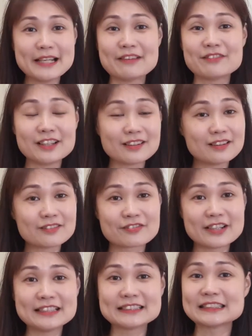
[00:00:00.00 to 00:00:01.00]
have a lot of
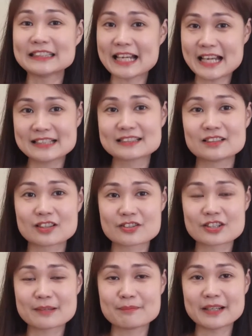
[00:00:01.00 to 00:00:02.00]
friends that has the
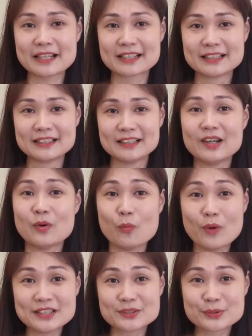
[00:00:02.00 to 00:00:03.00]
Longchamp bag.
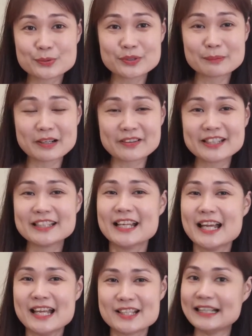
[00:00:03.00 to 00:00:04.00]
What's so good about it?
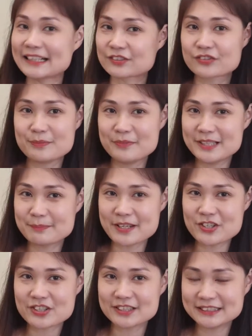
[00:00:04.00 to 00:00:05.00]
Extremely
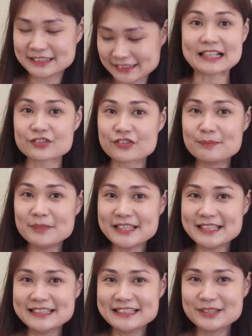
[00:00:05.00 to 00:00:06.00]
spacious, extremely
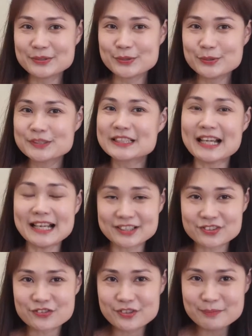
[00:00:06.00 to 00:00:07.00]
easy to use,
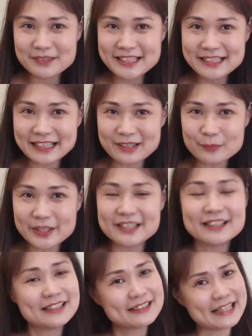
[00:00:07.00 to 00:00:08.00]
extremely lightweight.
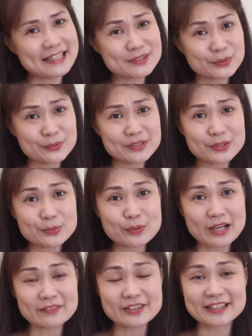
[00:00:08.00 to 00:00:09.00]
That is only
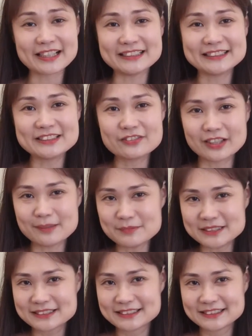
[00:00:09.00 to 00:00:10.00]
290
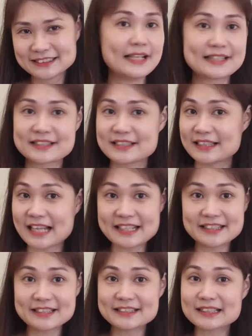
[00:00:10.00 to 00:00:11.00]
grams. It's the
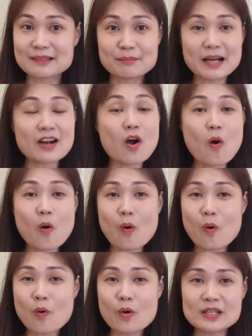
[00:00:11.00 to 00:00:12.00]
lightest among
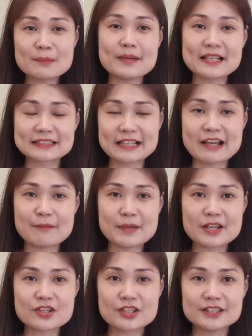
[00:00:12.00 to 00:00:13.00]
all the bags that I have
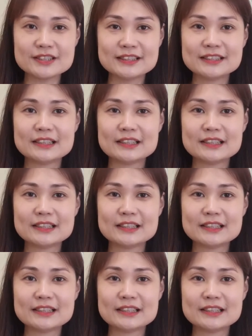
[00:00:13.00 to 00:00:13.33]
mentioned.